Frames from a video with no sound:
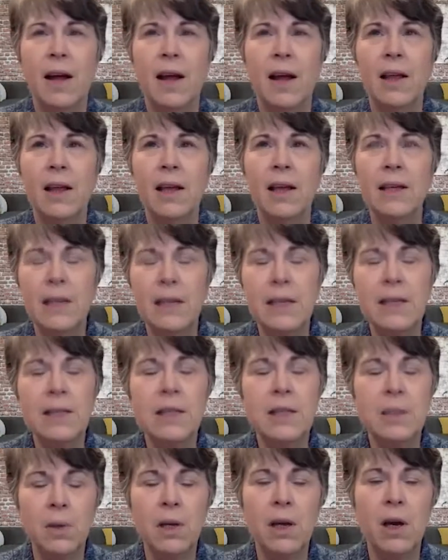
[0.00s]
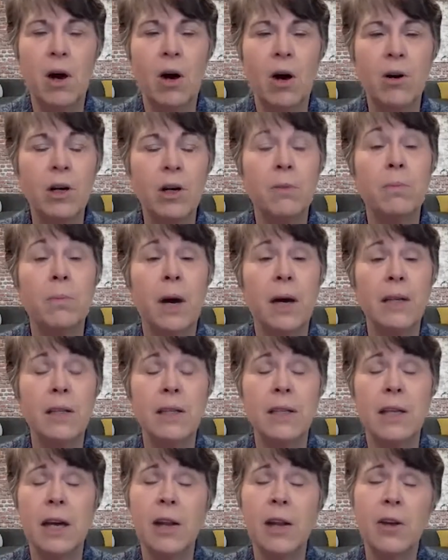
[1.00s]
it needs to be all combined
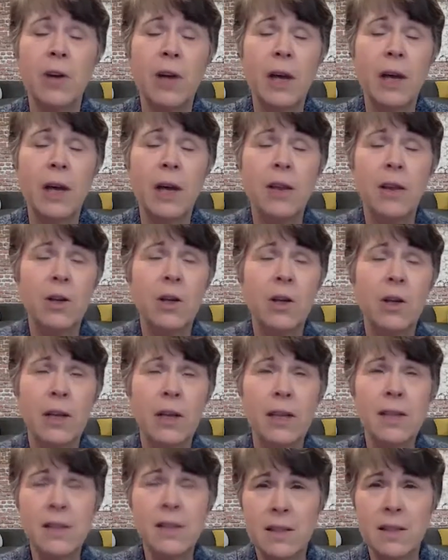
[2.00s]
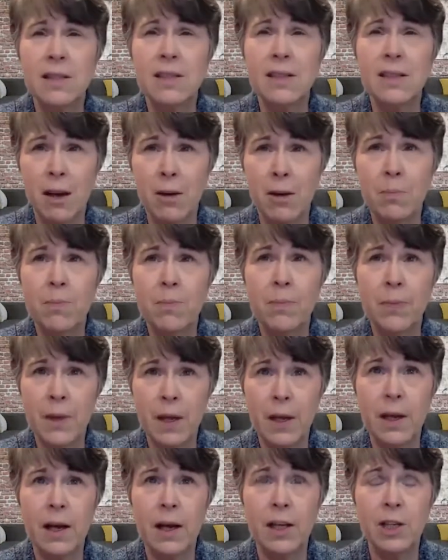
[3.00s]
together. And there is some
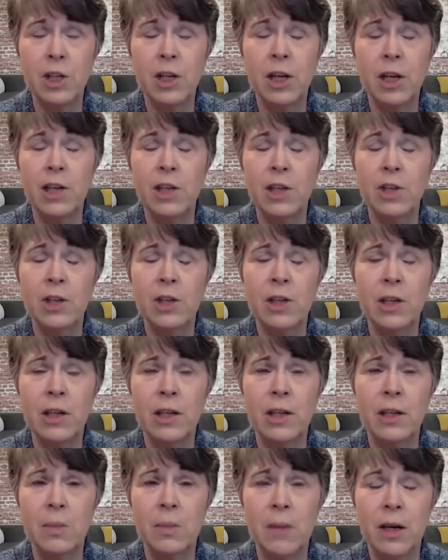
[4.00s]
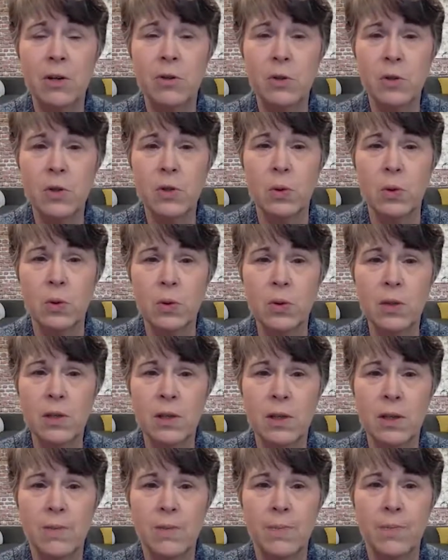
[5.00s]
education in the medical
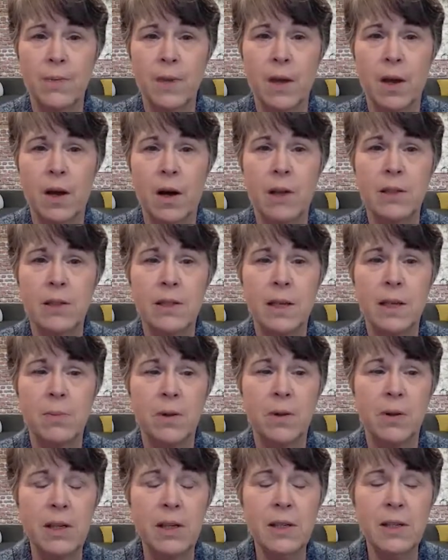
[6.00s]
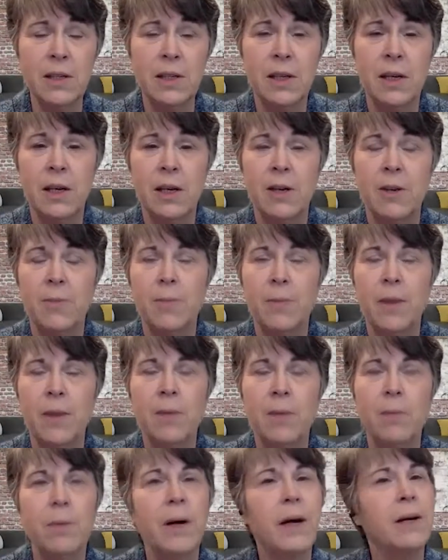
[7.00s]
schools on some of this,
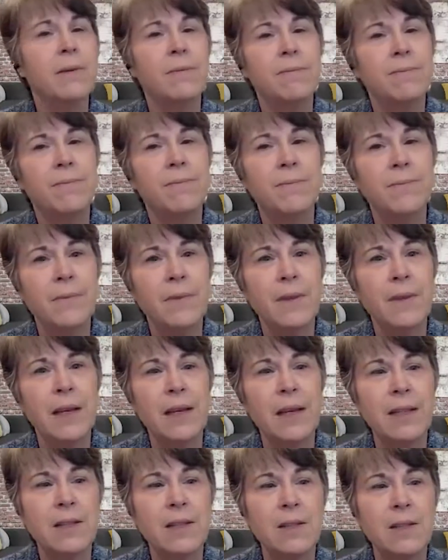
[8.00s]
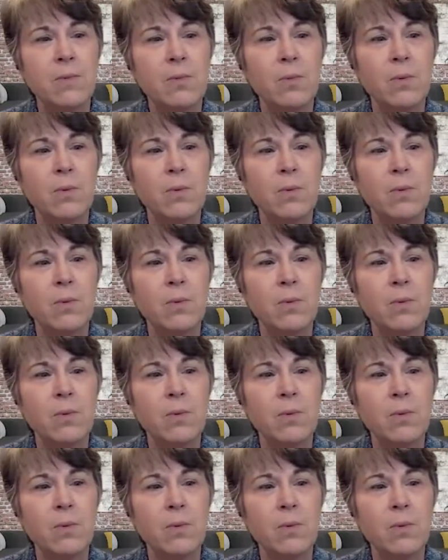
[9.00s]
but it's